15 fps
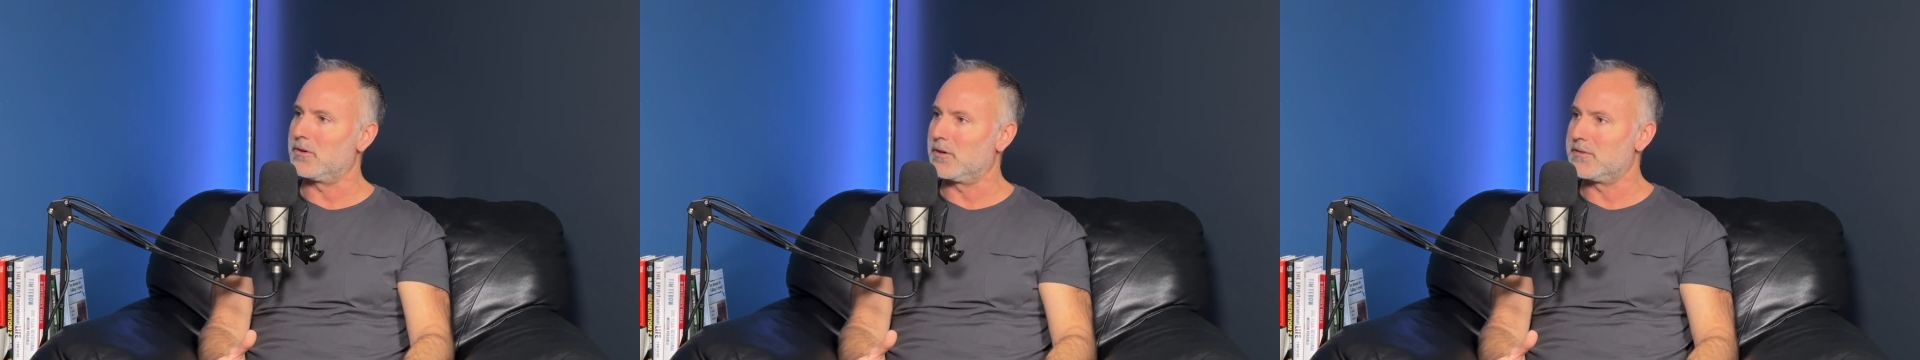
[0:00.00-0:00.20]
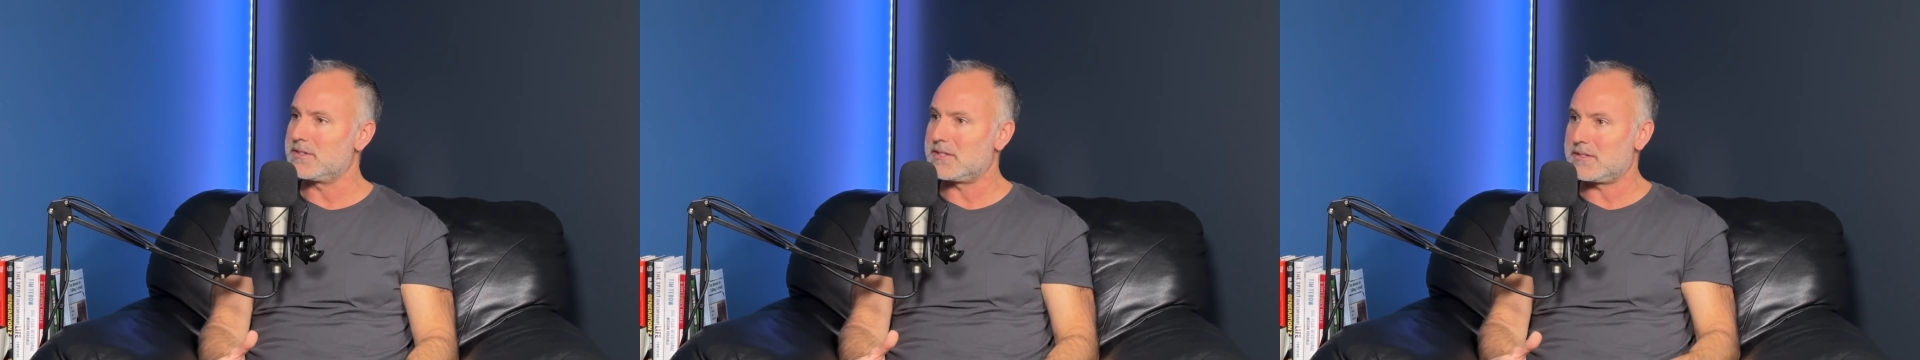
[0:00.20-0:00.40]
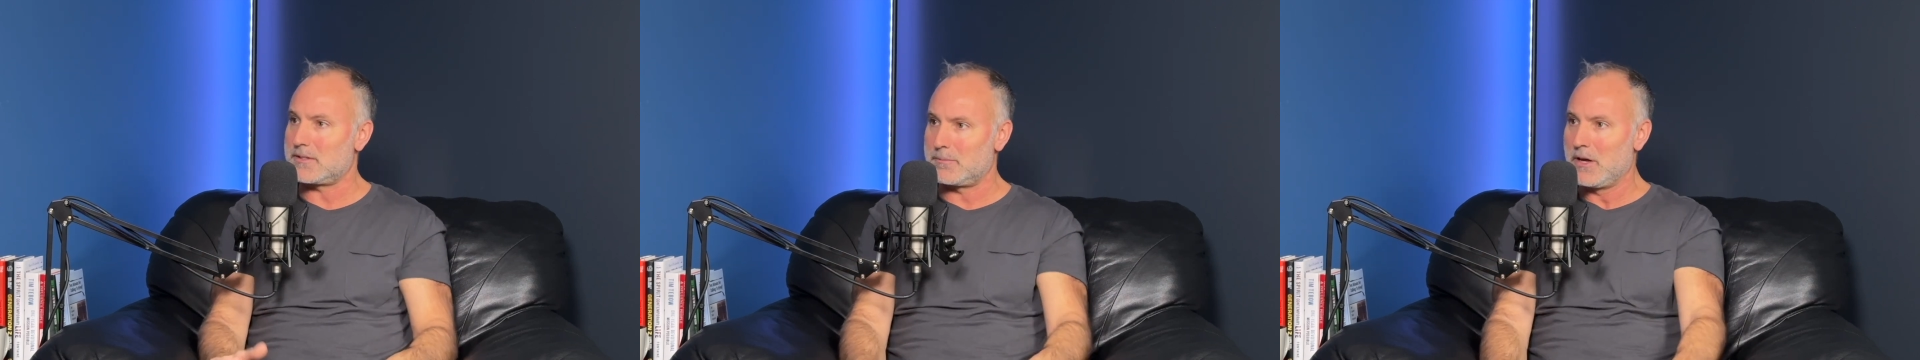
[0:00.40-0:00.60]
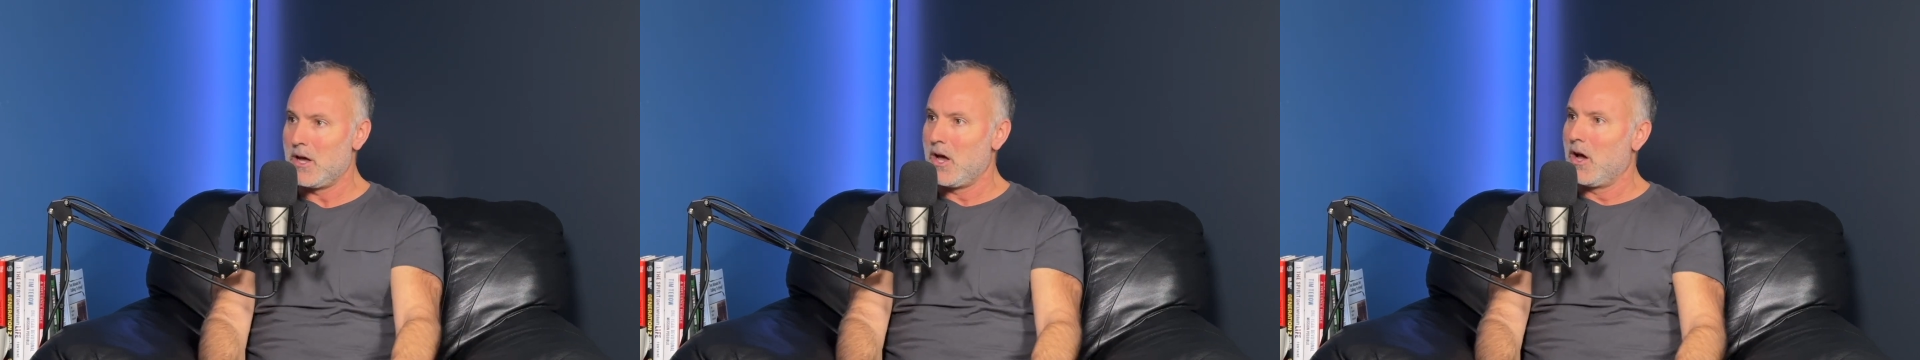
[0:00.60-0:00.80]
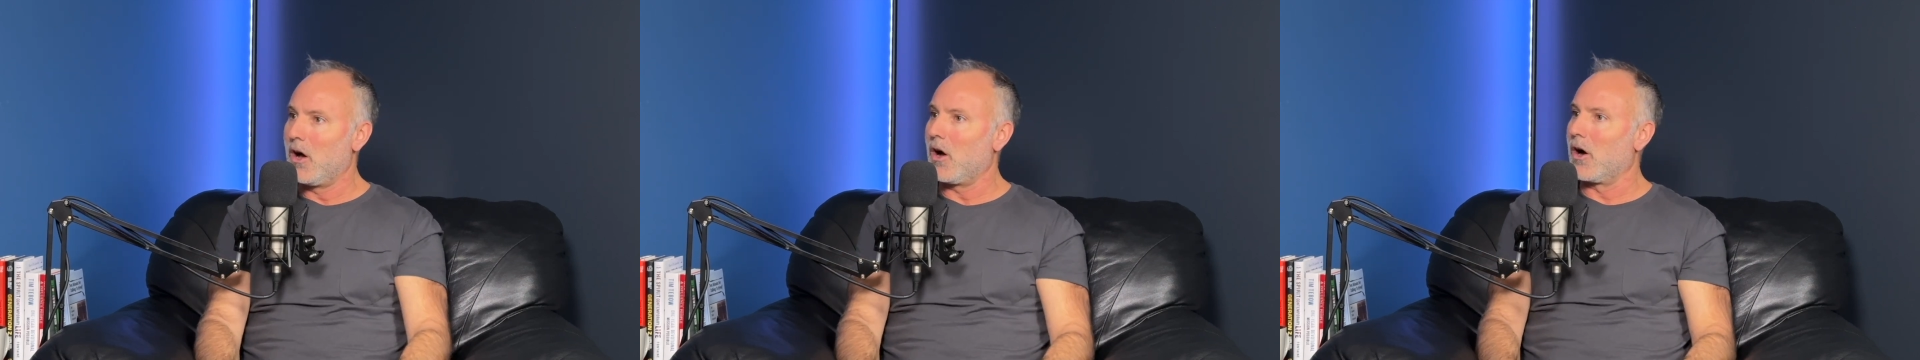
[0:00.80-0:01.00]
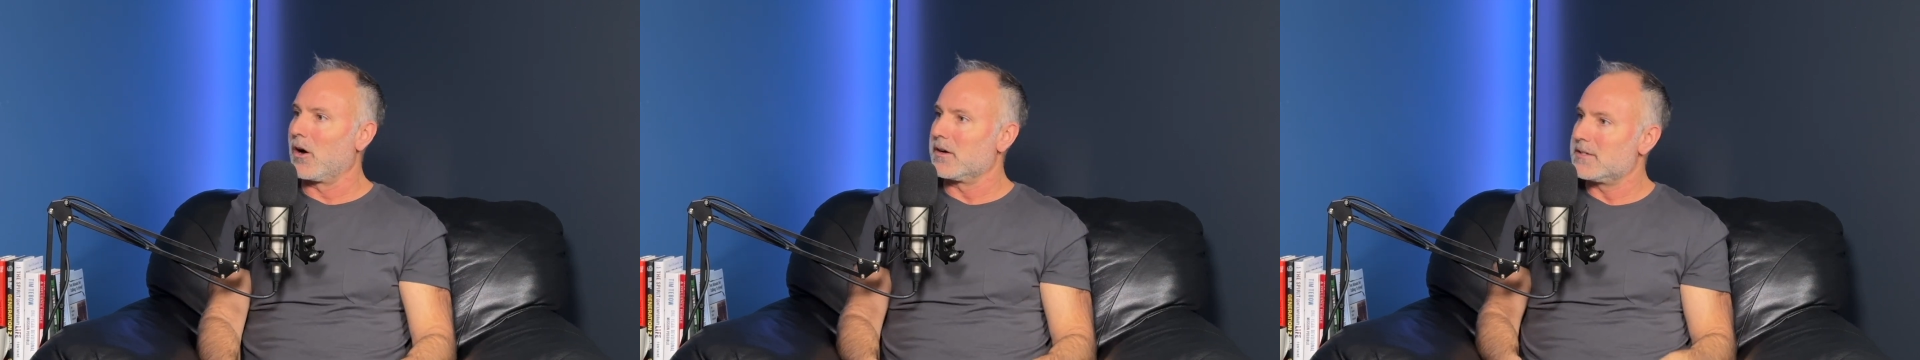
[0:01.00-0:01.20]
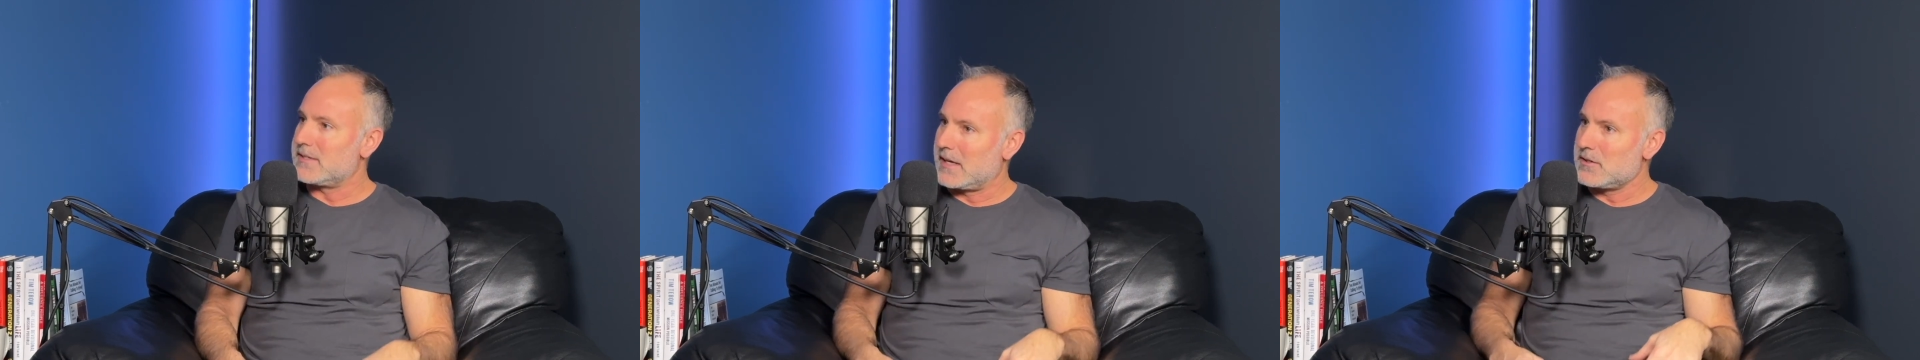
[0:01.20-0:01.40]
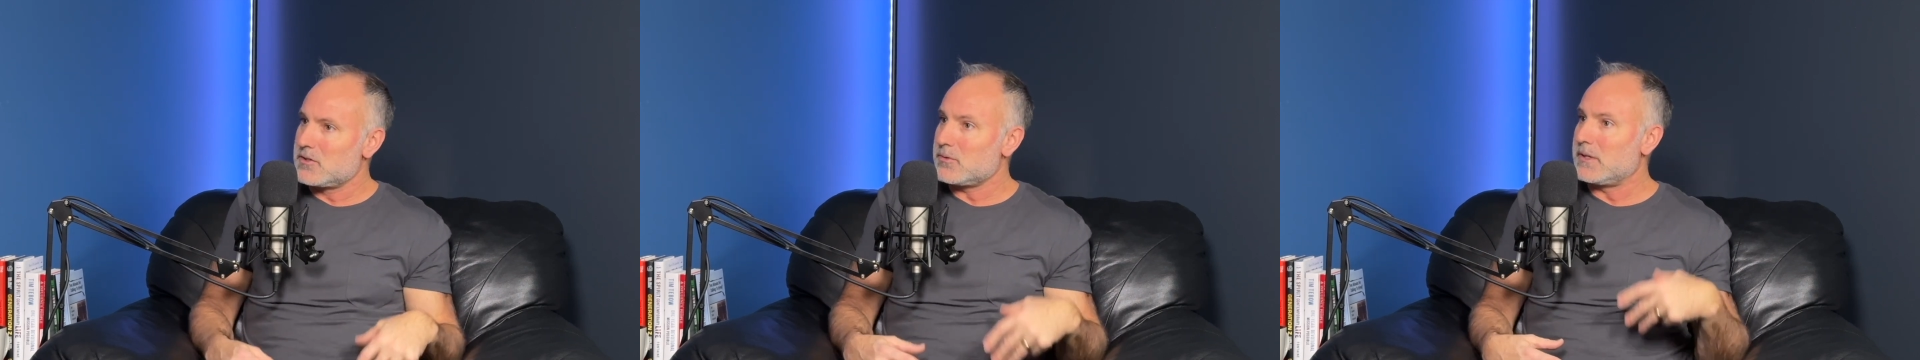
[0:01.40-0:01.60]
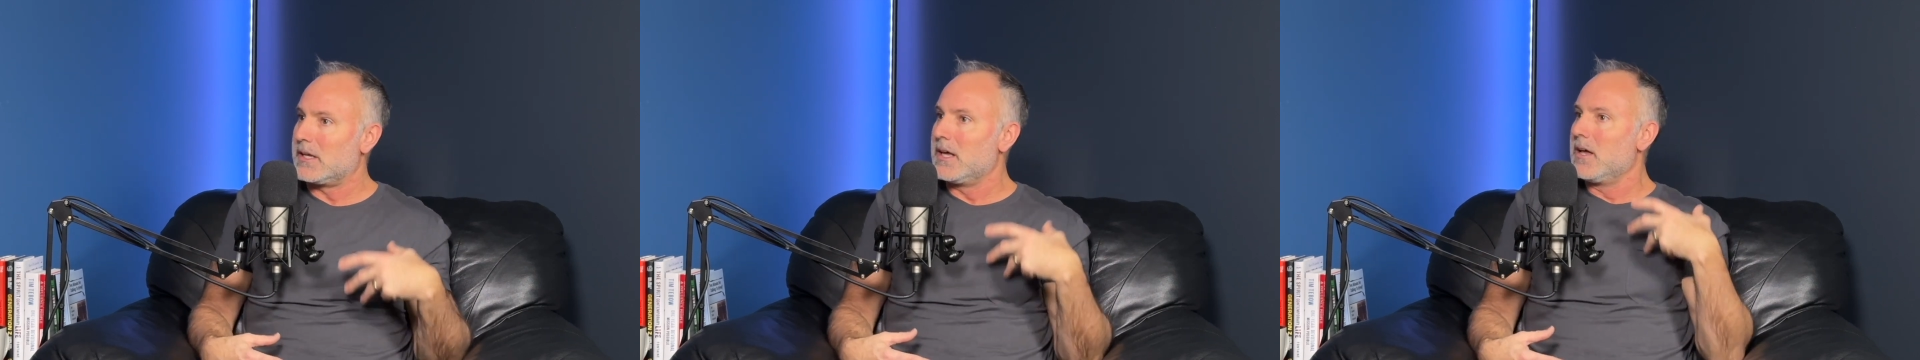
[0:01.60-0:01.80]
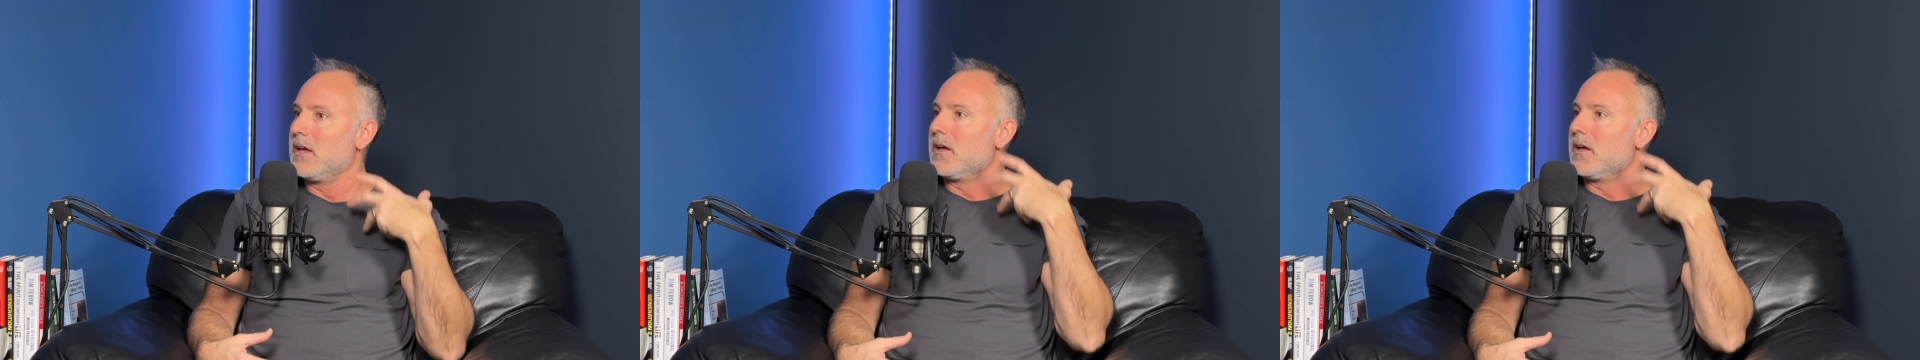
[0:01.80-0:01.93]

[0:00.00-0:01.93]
your nervous system are sensory